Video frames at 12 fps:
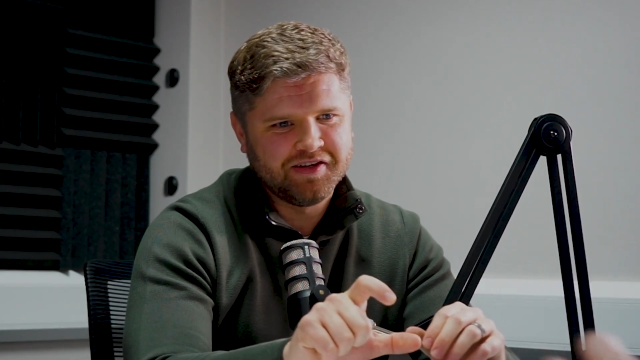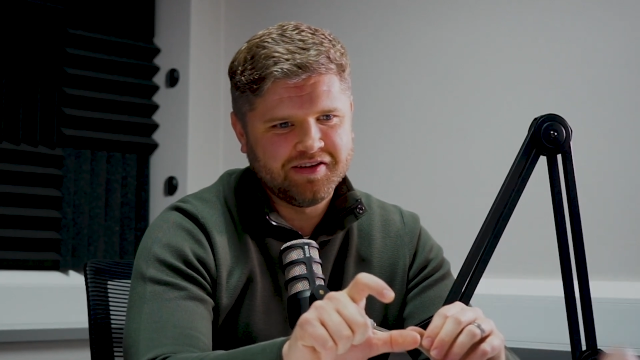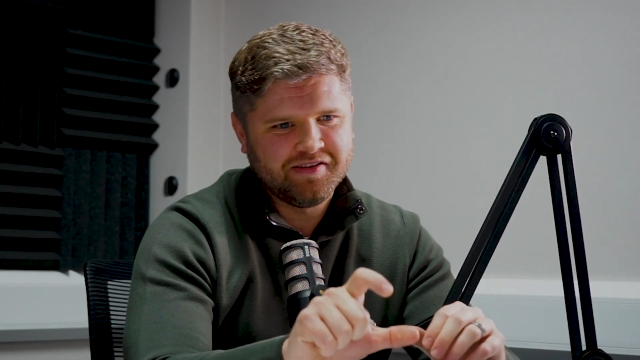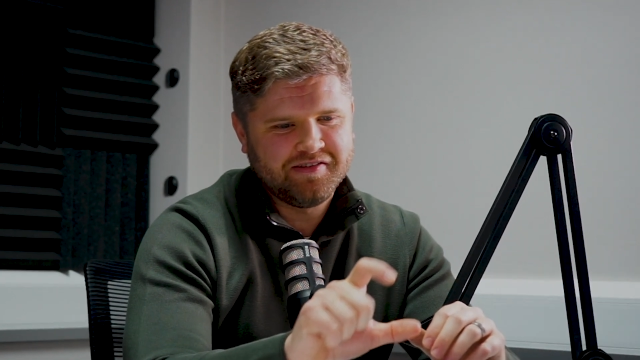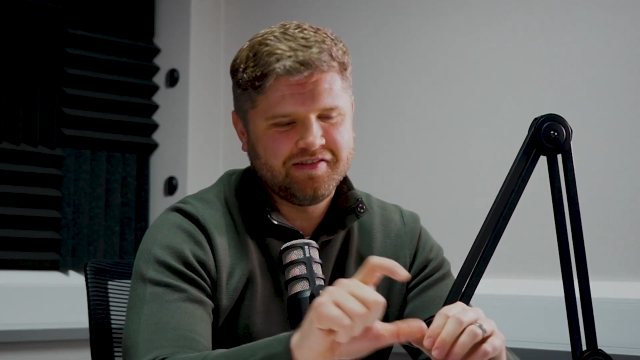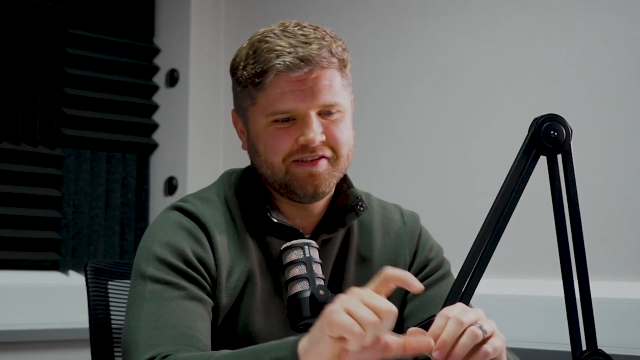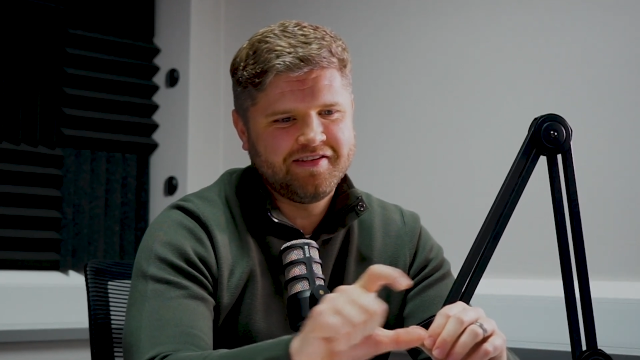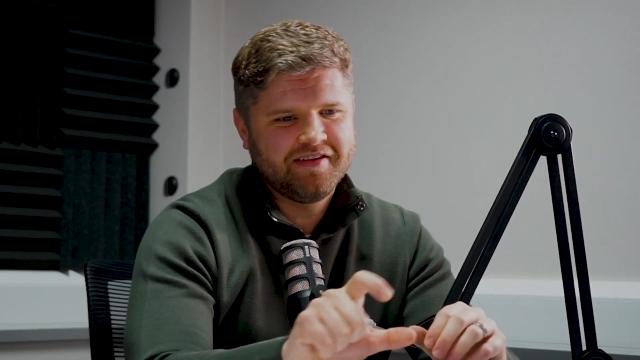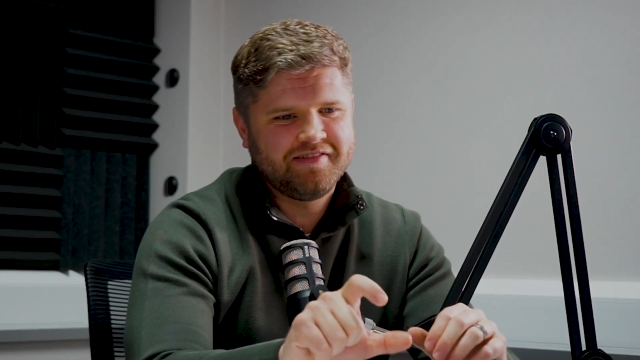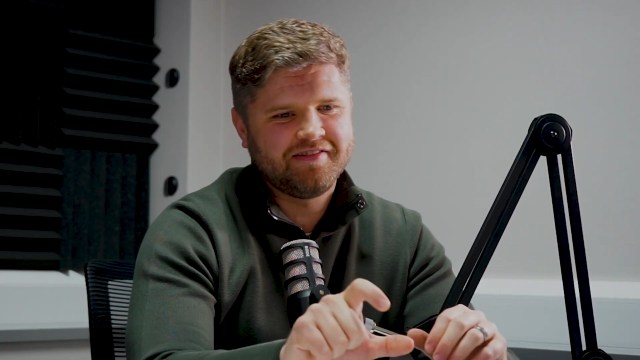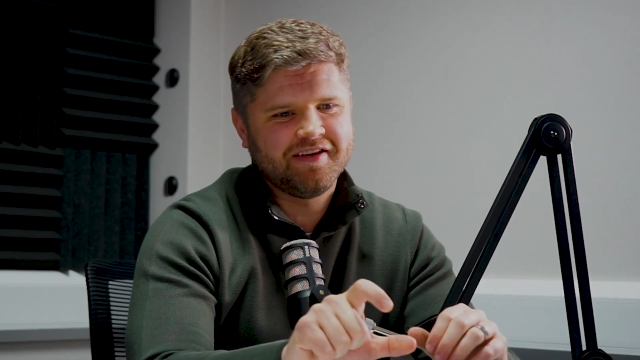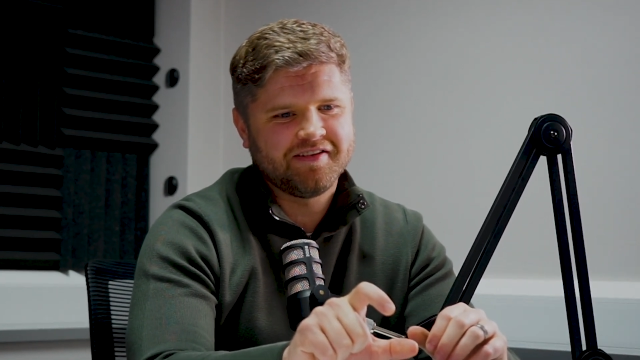
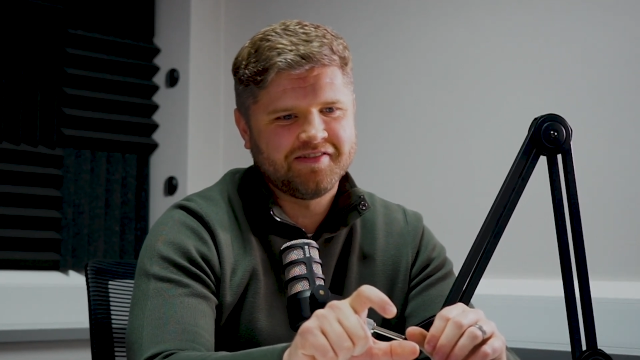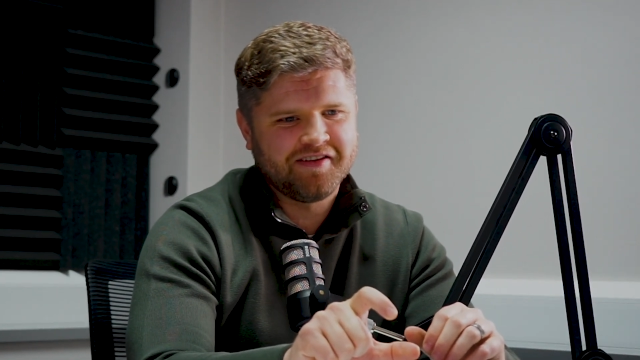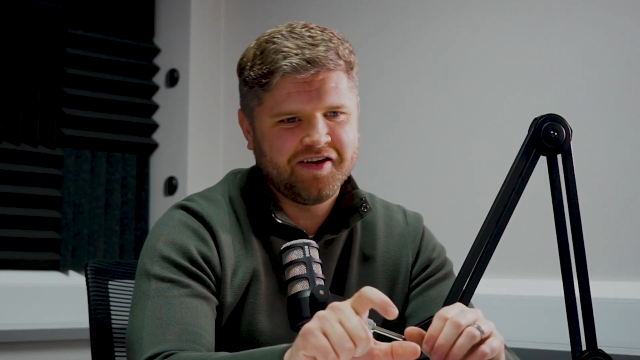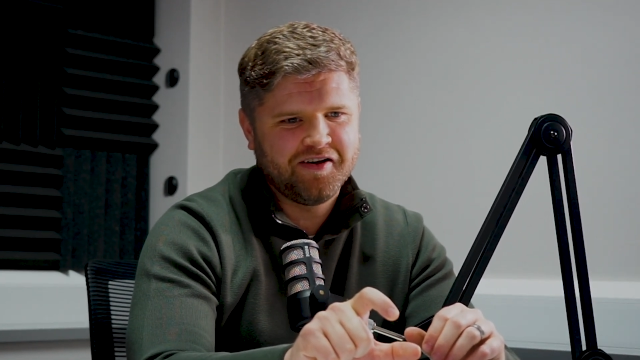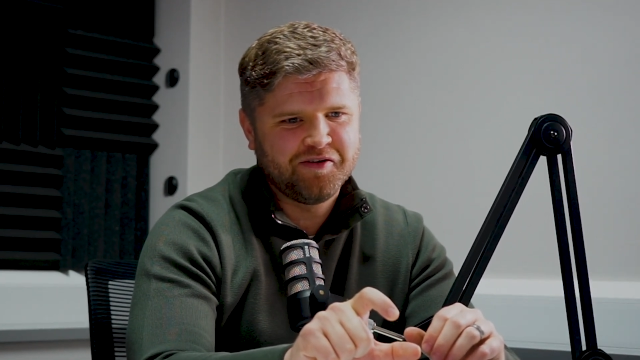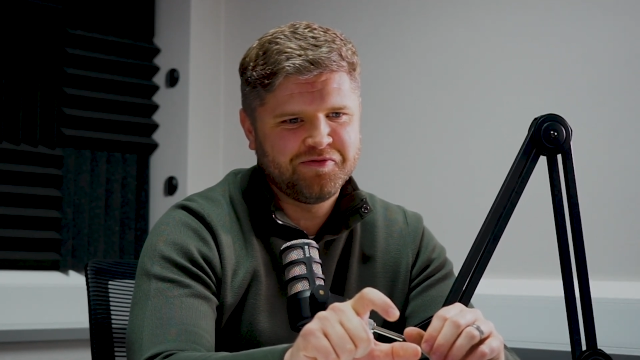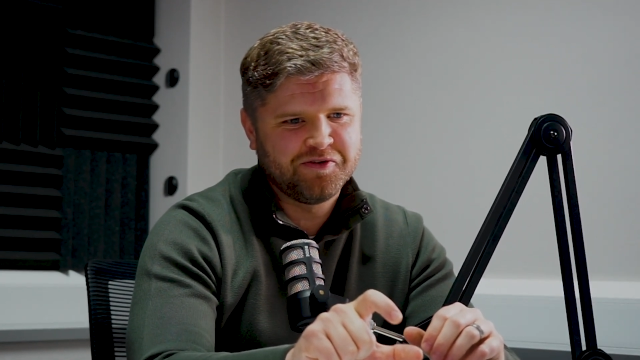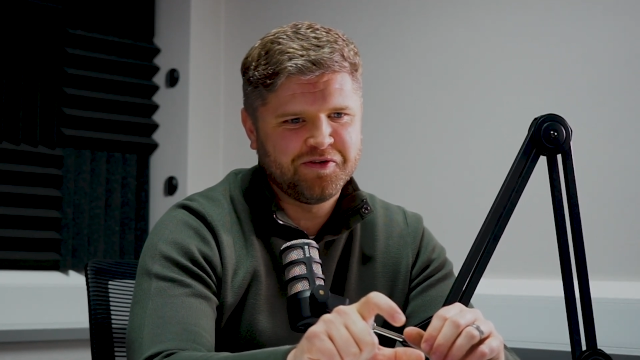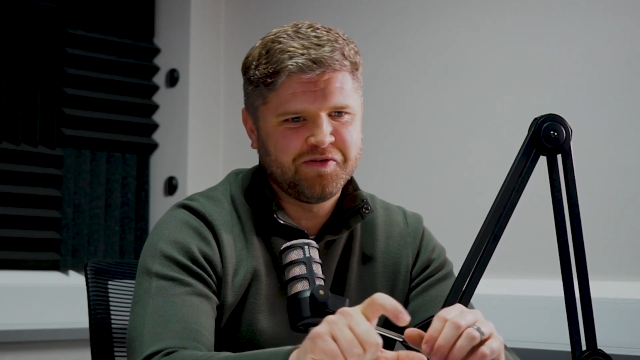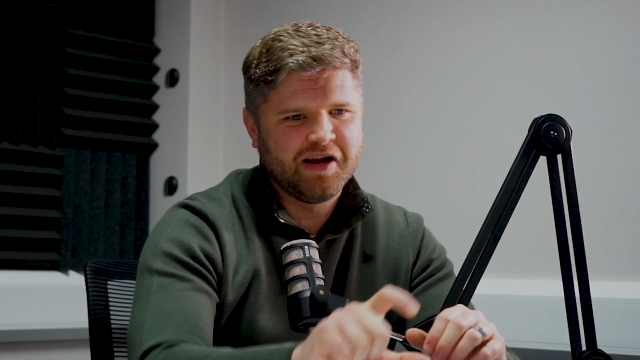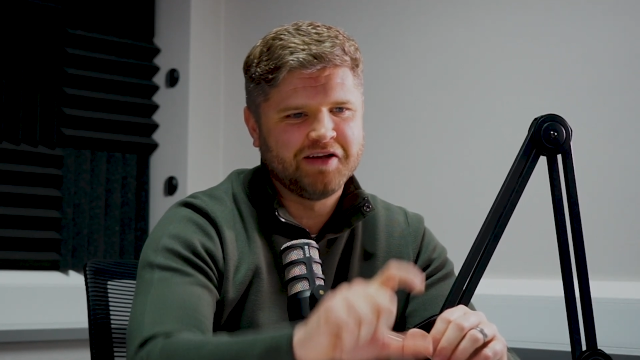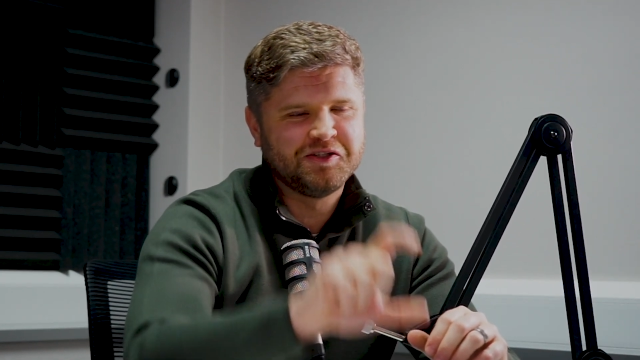statistics are for
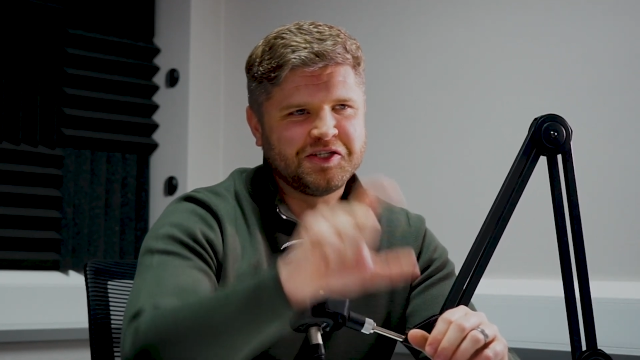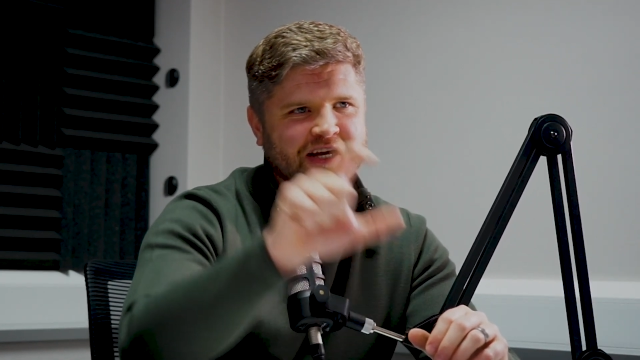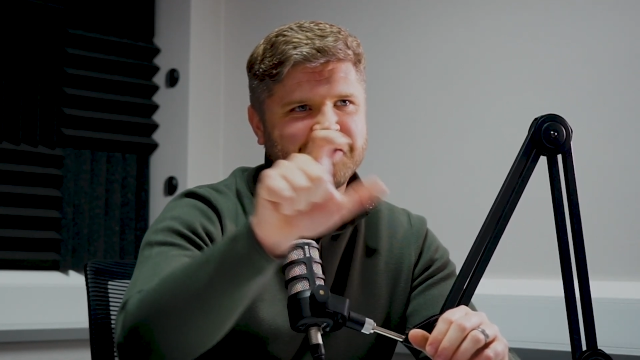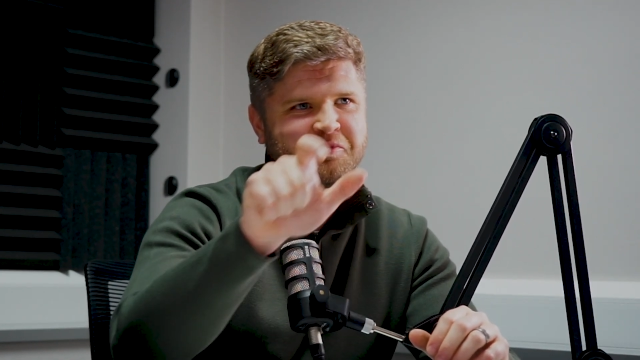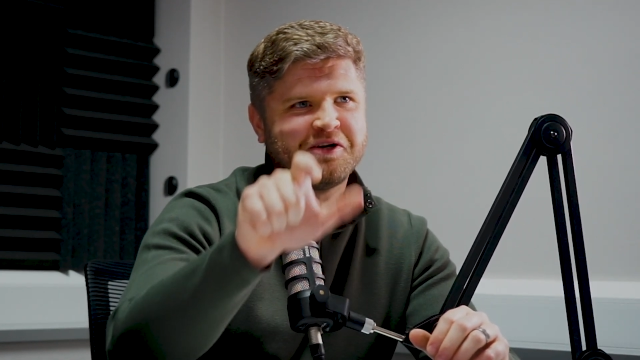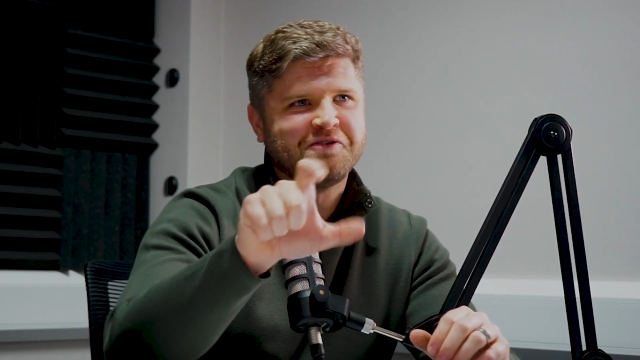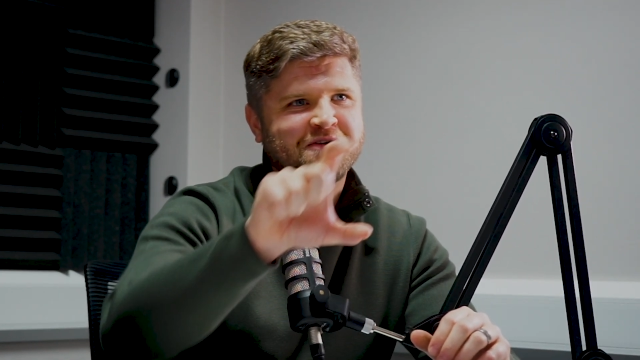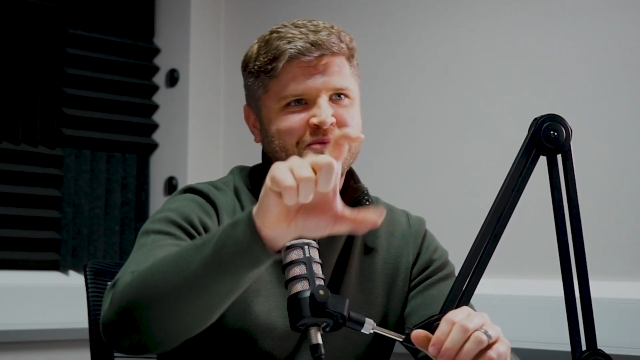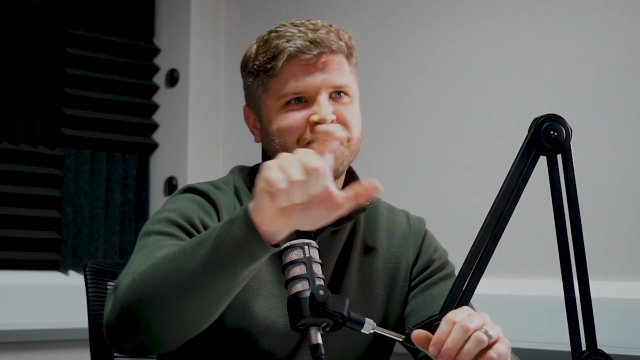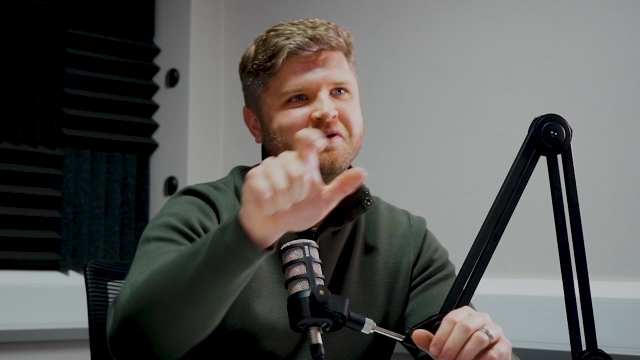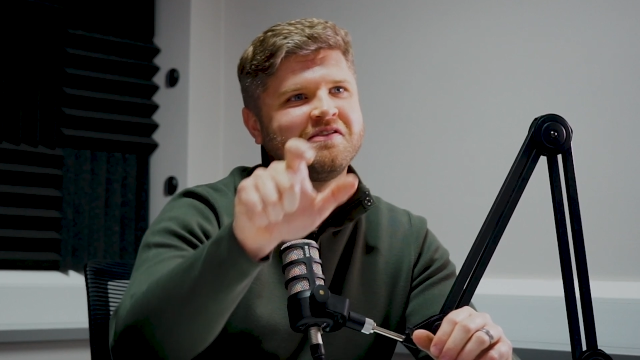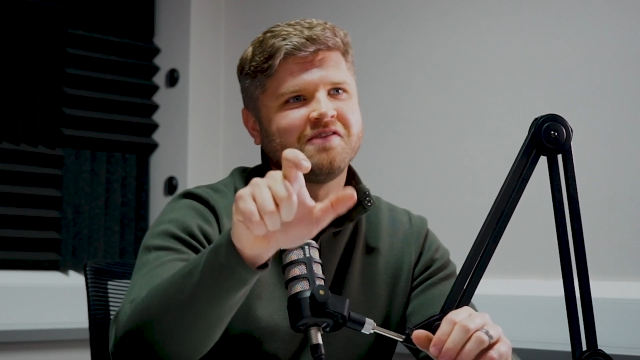around January,
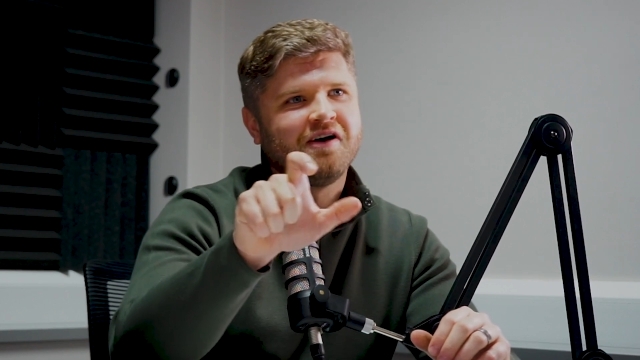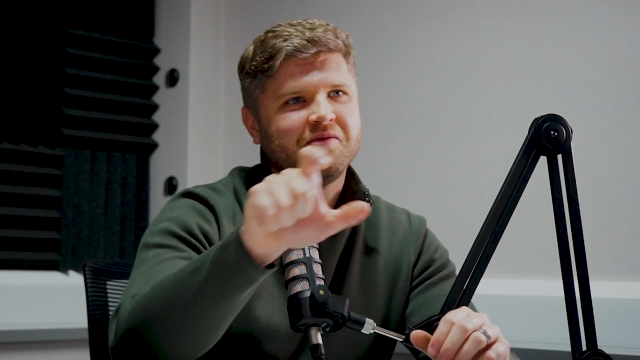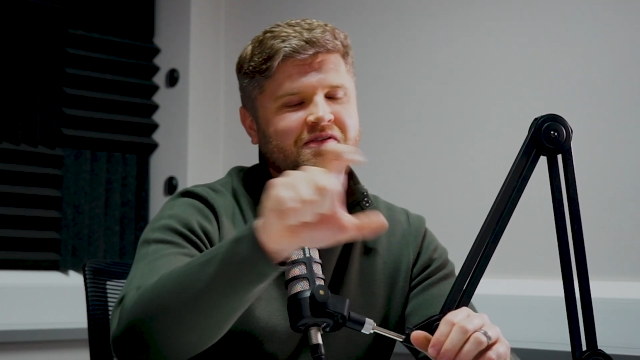February time.